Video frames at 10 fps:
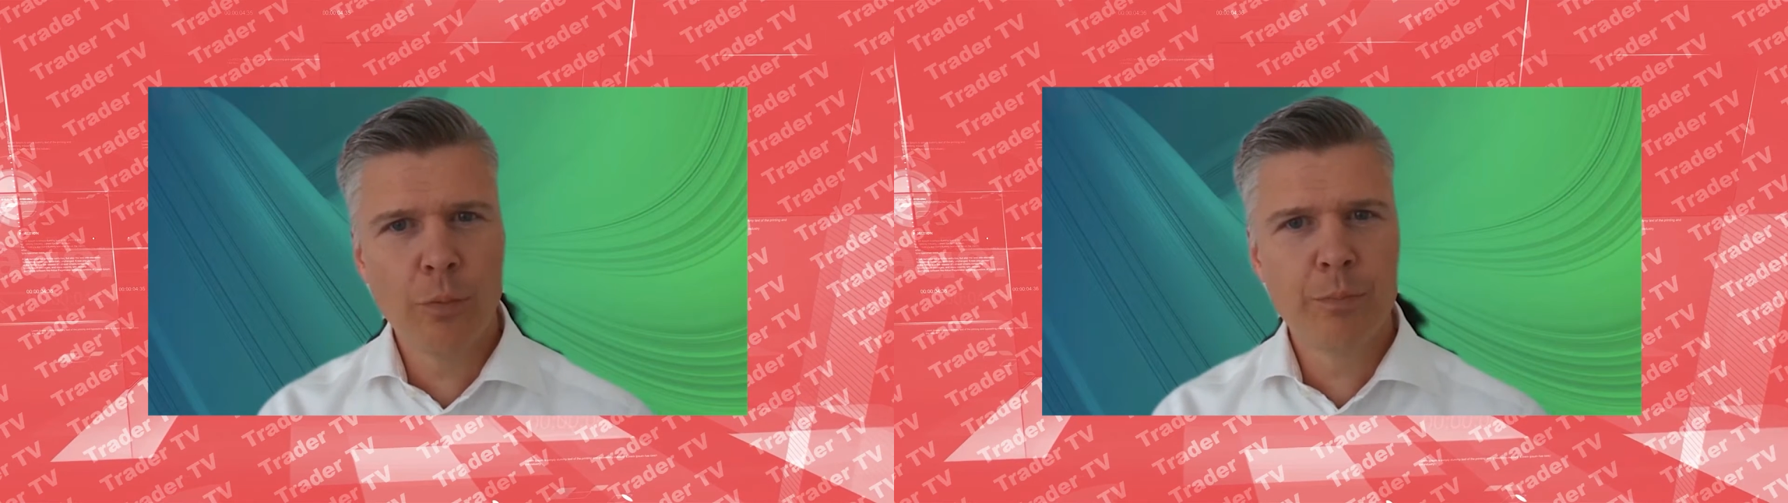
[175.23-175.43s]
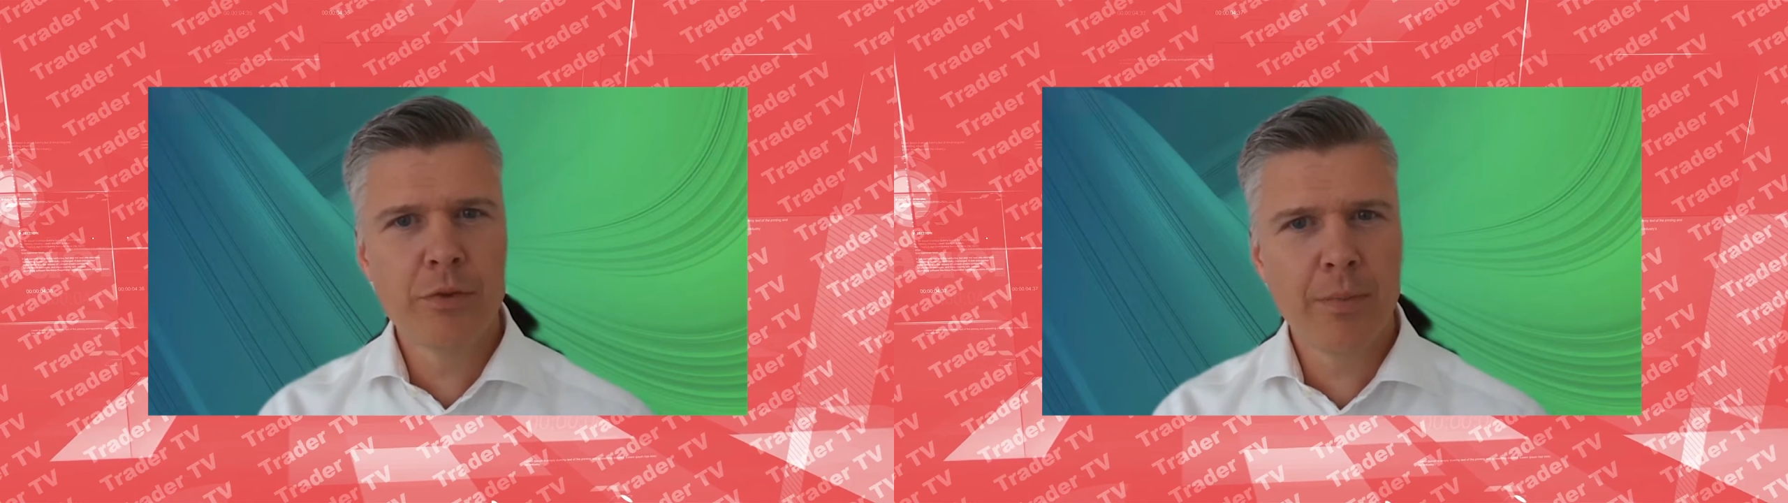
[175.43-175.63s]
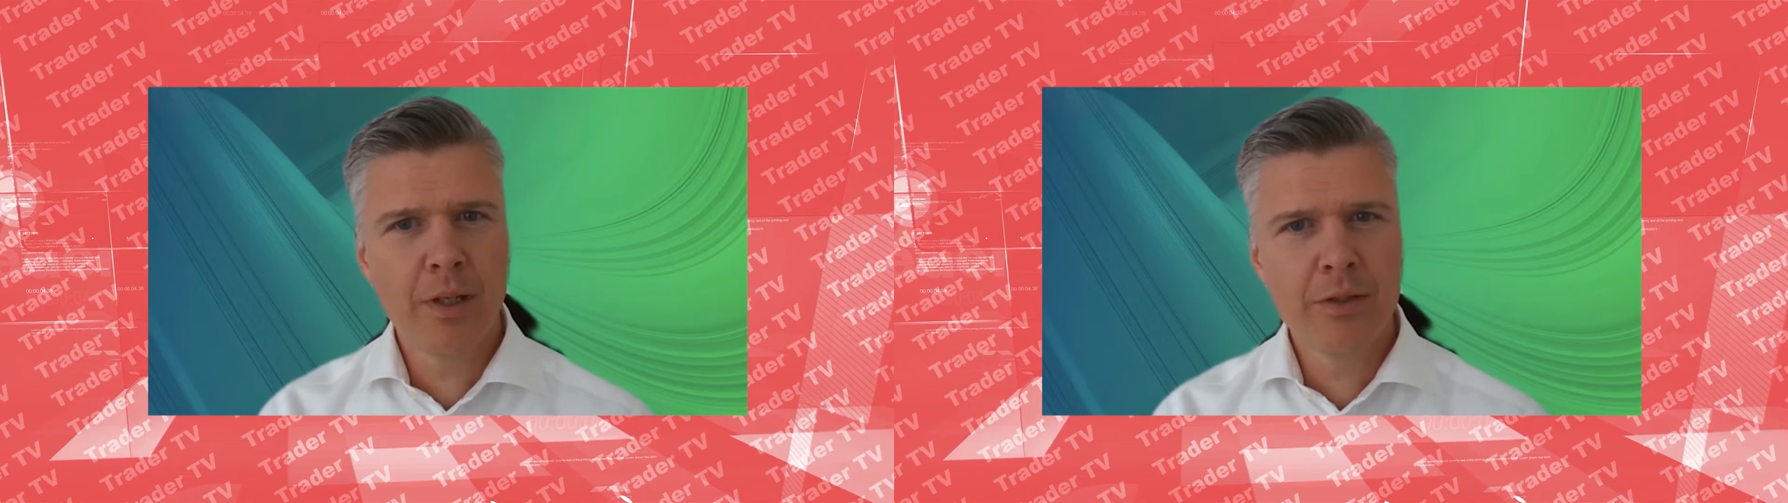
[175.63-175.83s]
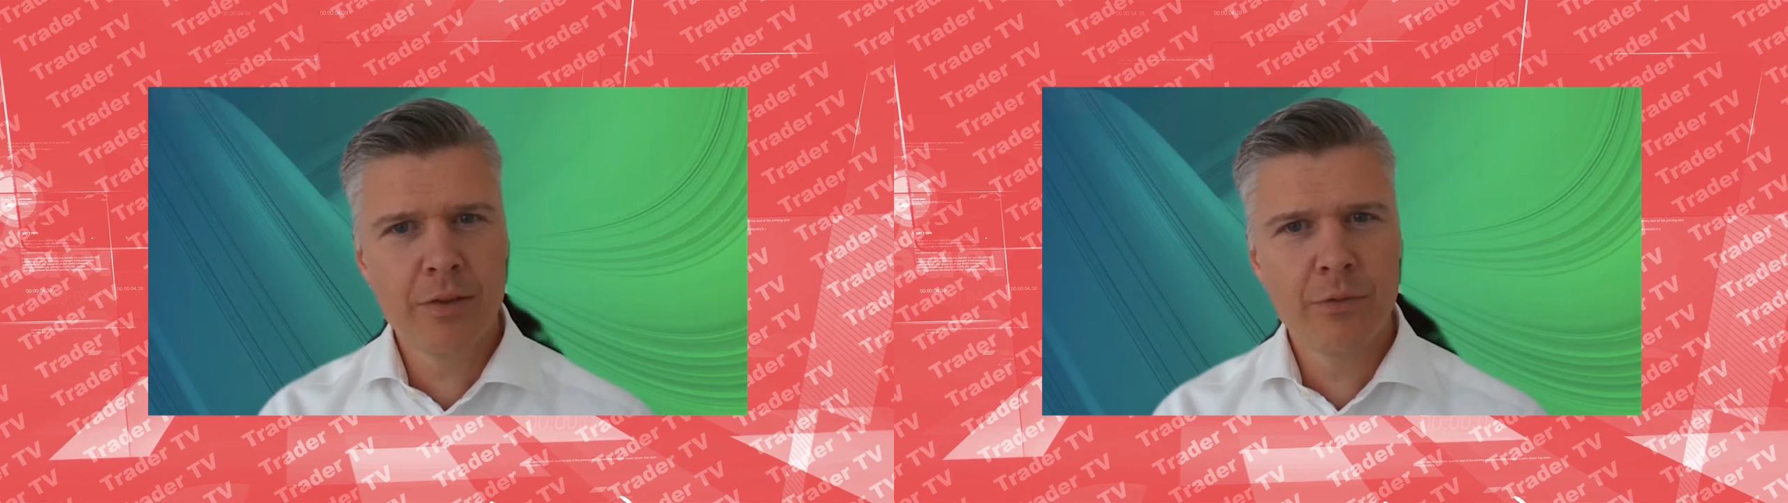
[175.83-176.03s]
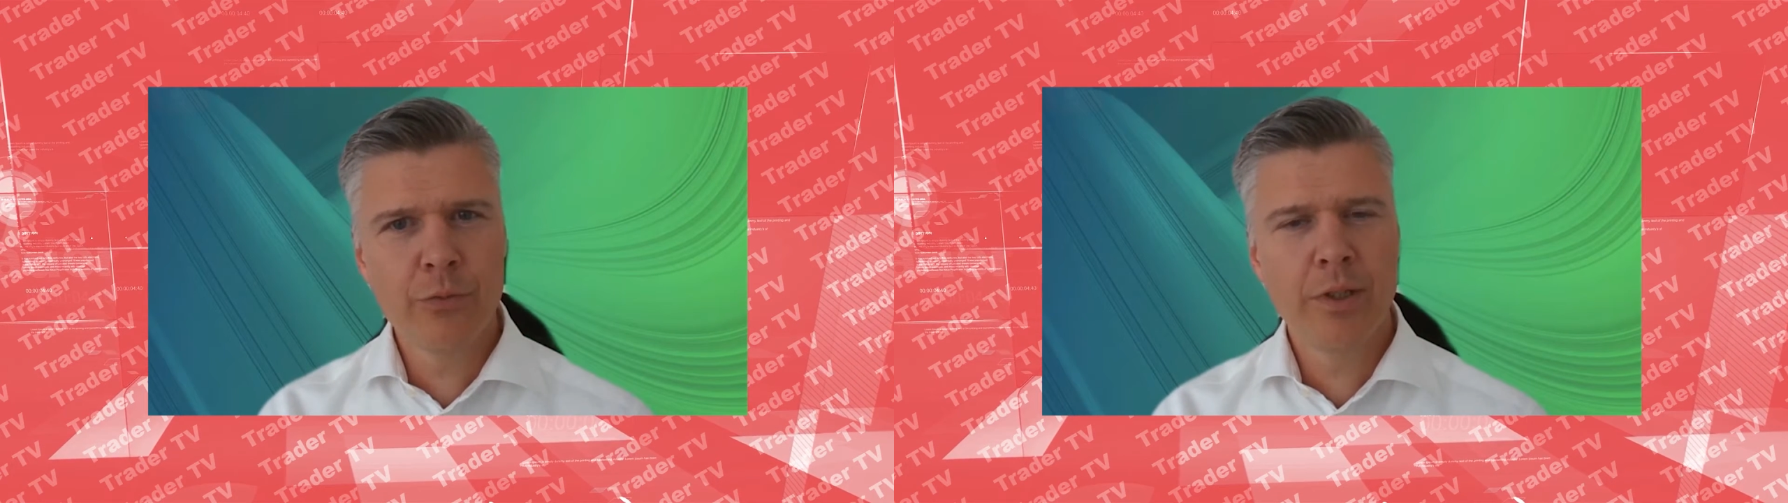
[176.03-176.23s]

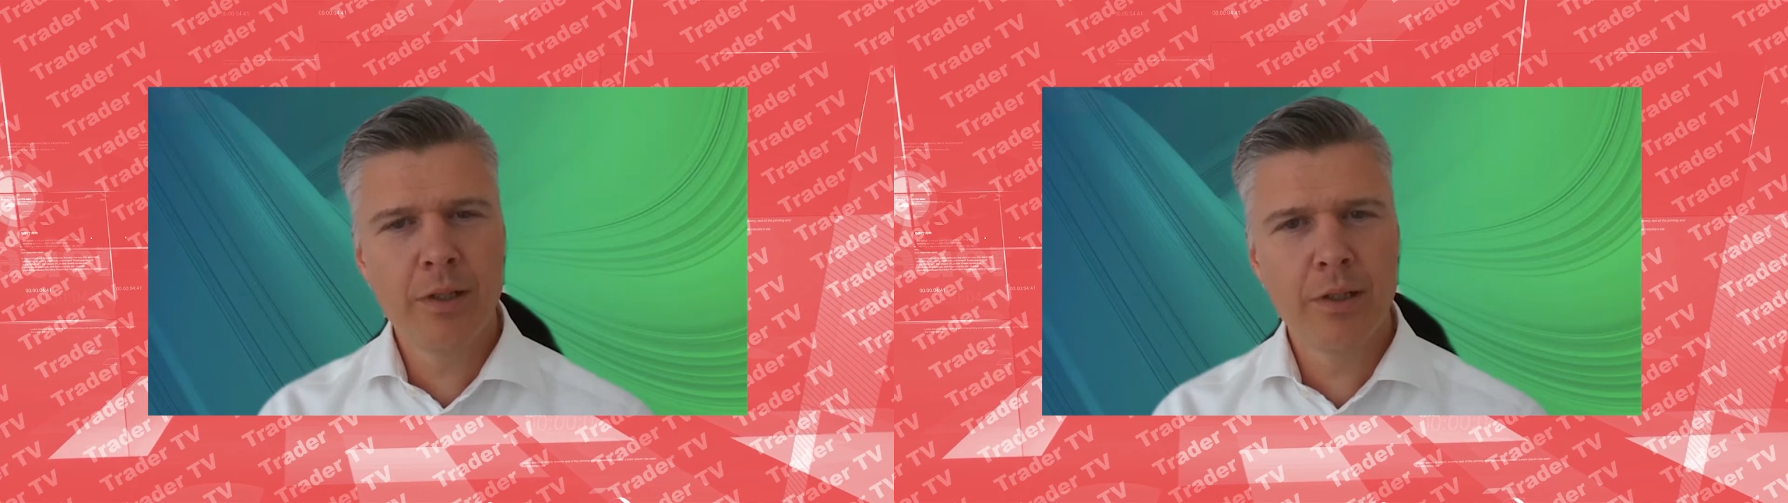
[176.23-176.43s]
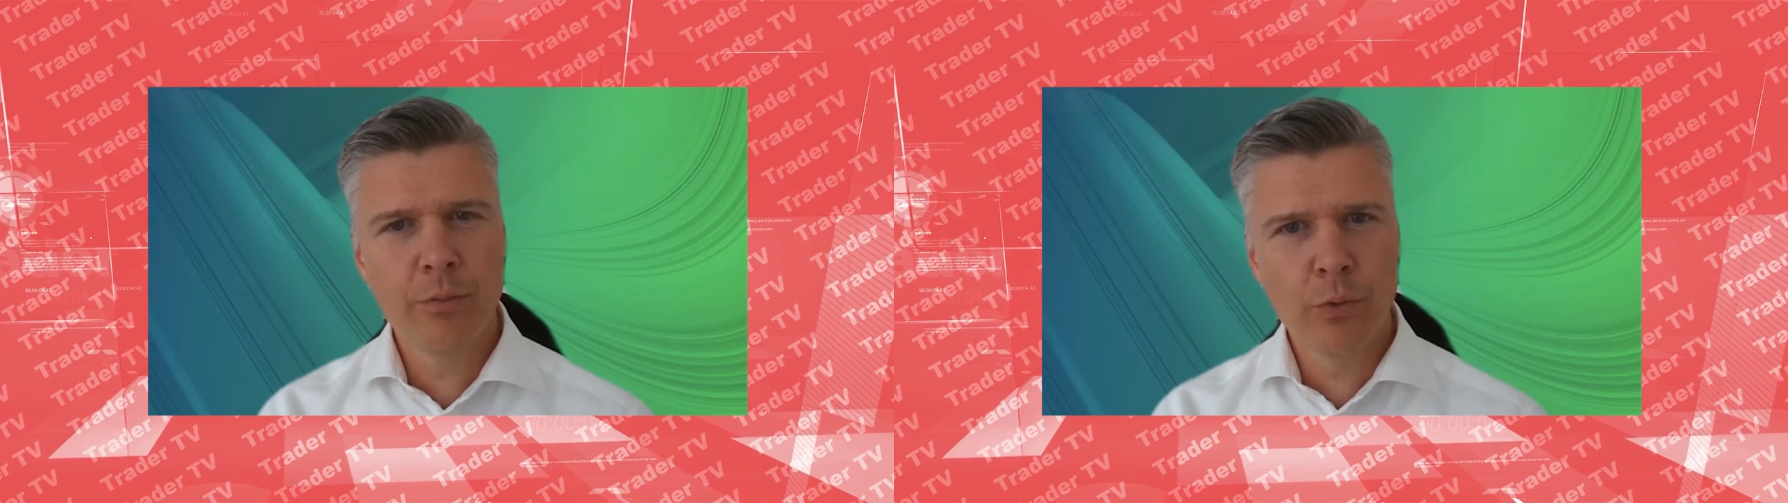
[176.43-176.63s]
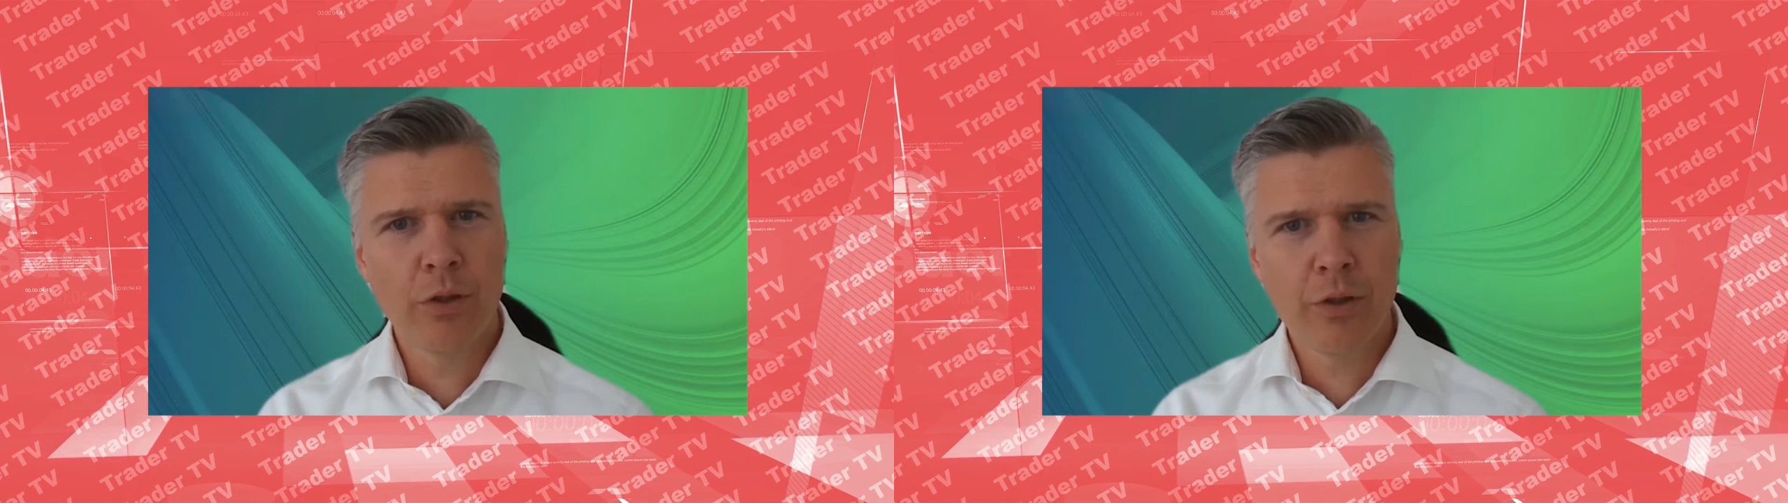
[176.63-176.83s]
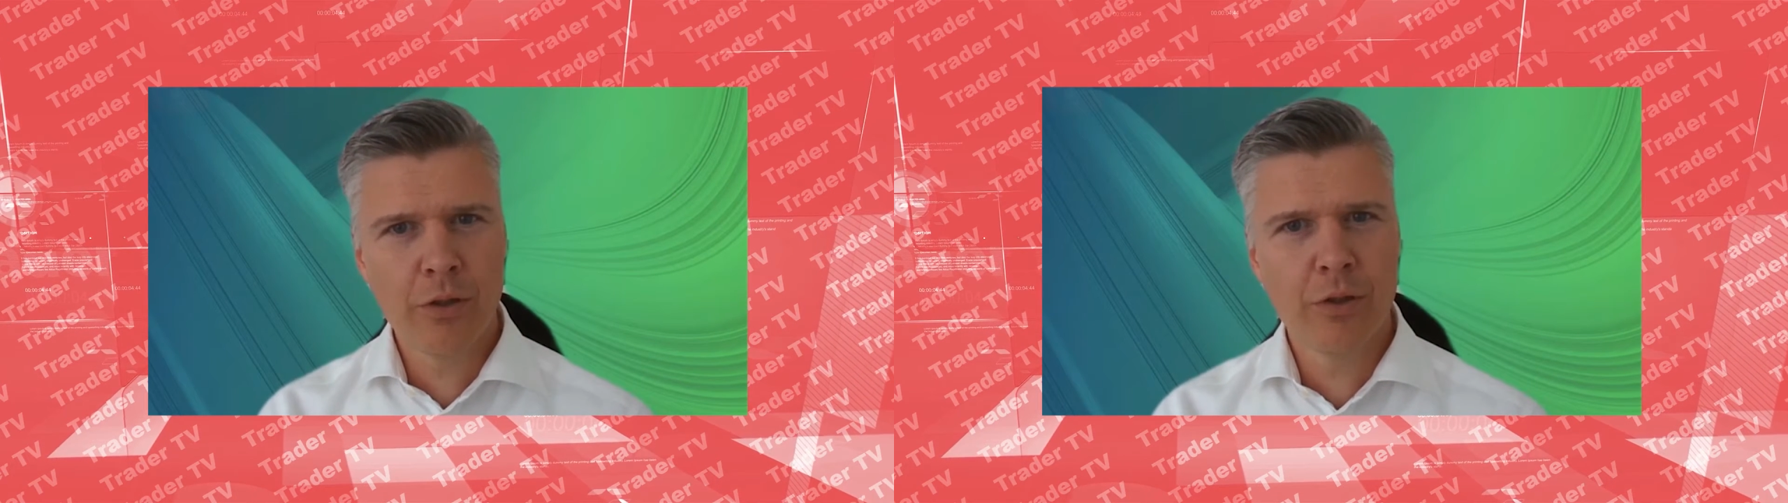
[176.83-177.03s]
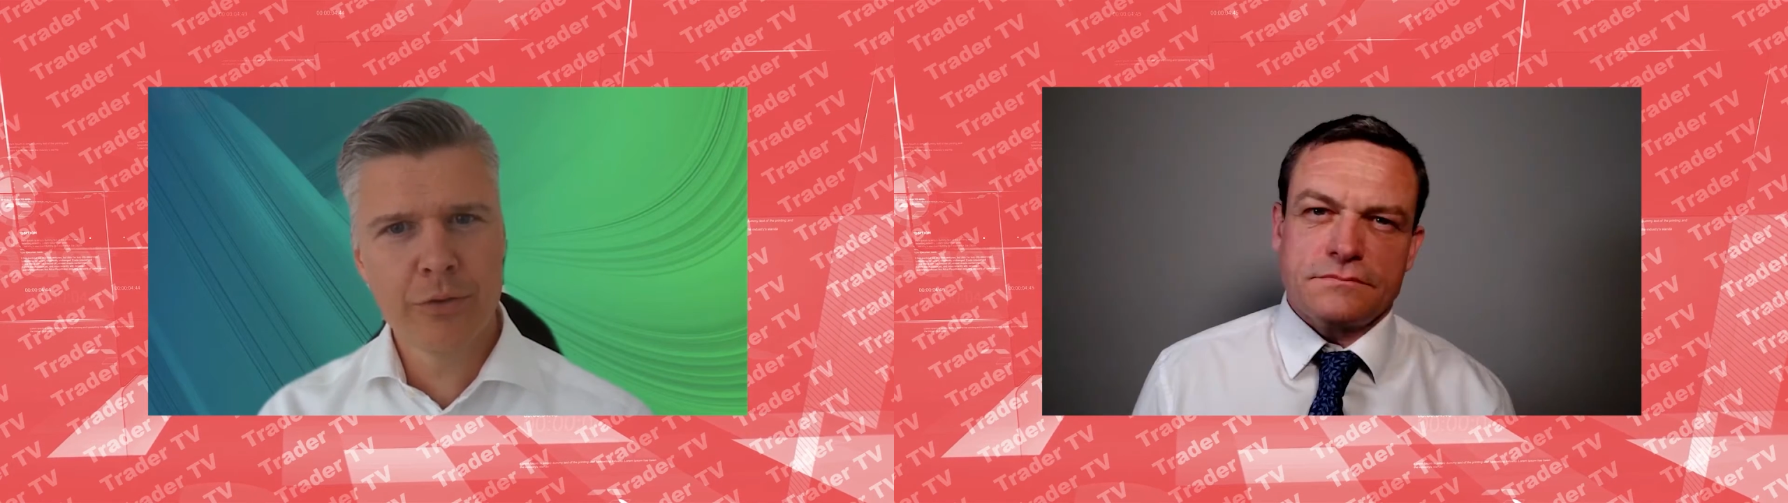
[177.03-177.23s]
optimize and really
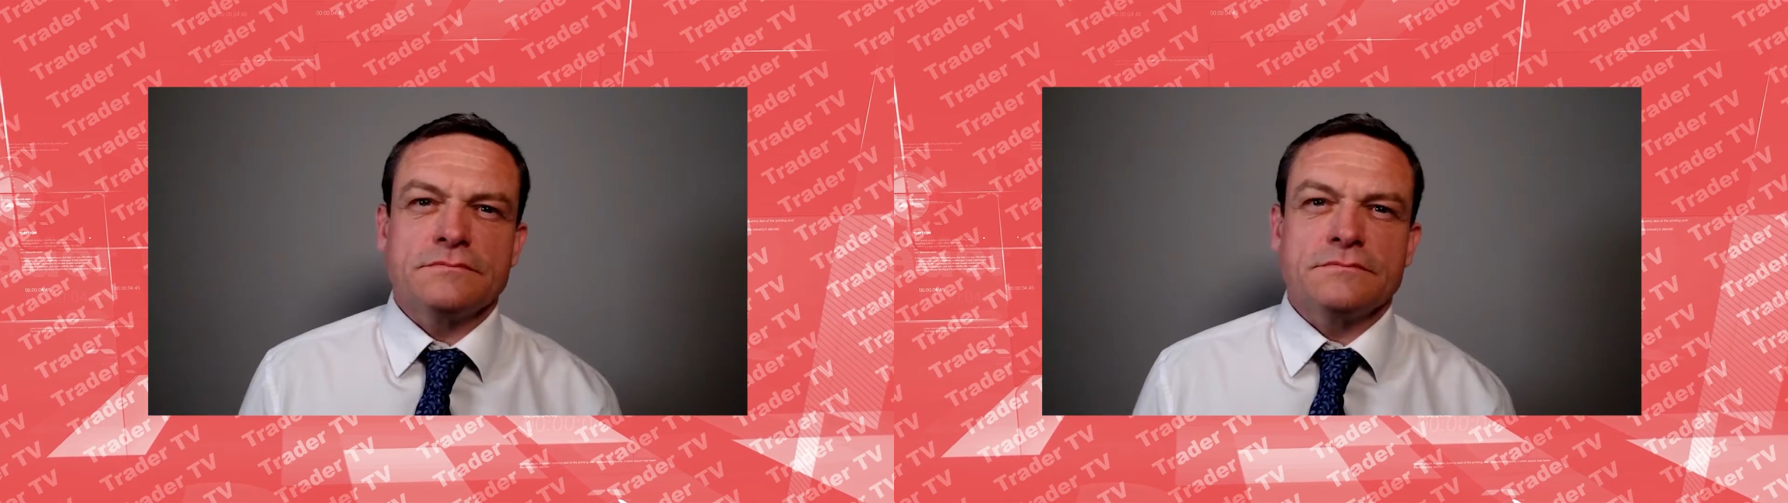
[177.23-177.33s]
work on